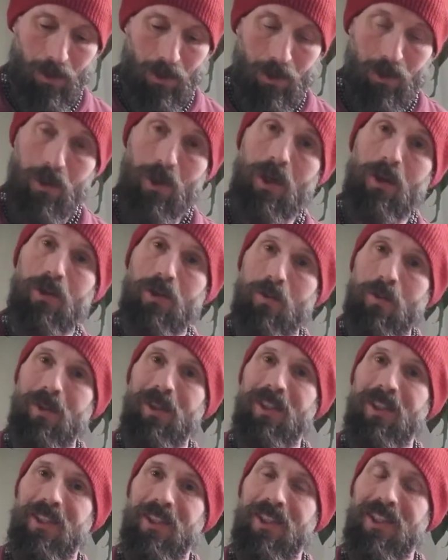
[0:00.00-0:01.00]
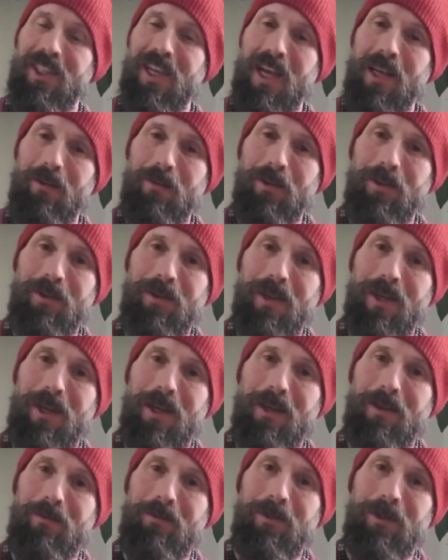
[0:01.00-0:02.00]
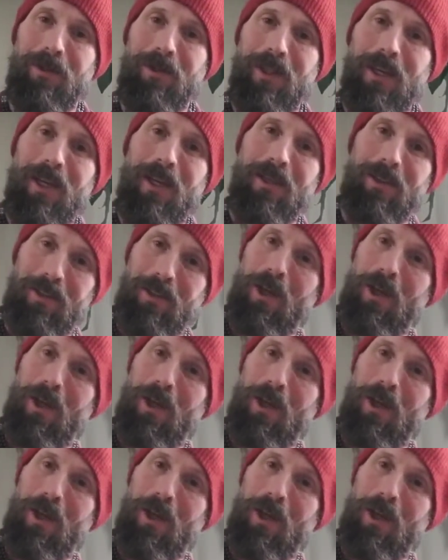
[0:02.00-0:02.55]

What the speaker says: So I was really set with that